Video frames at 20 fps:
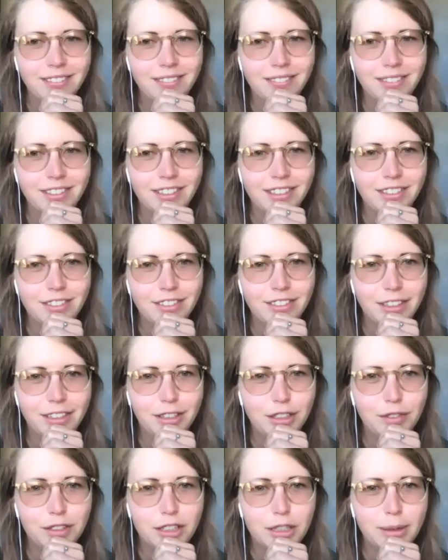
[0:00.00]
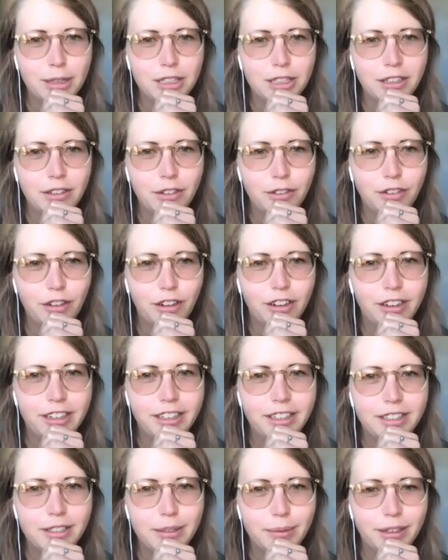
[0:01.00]
that's really useful, especially in a
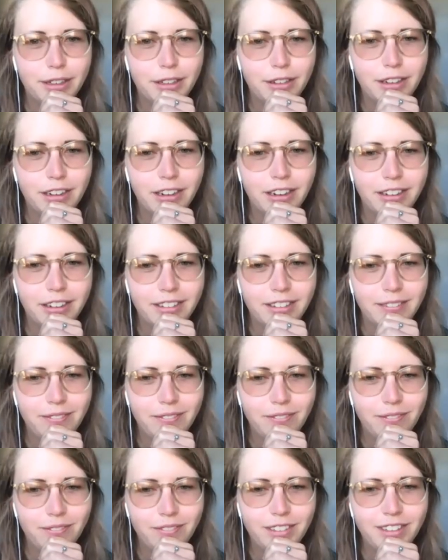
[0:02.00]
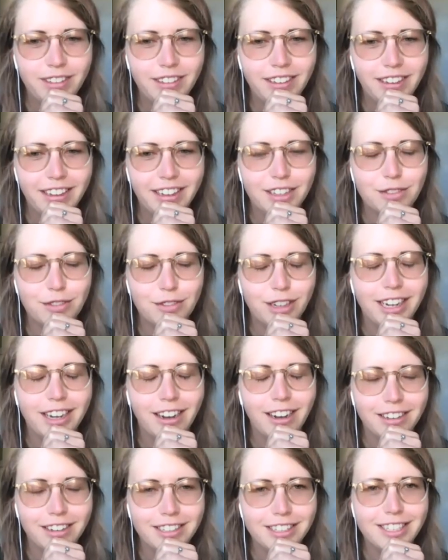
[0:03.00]
forest when you can't like it's really
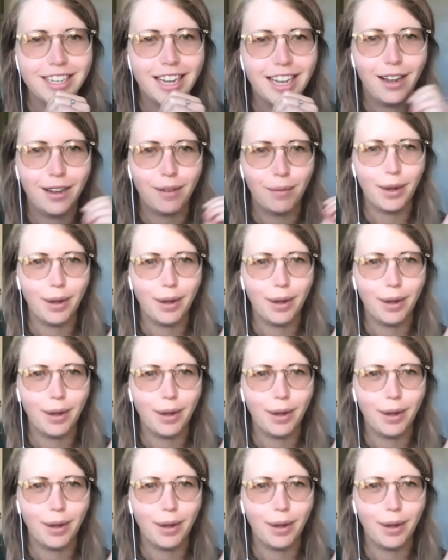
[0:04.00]
hard to tell where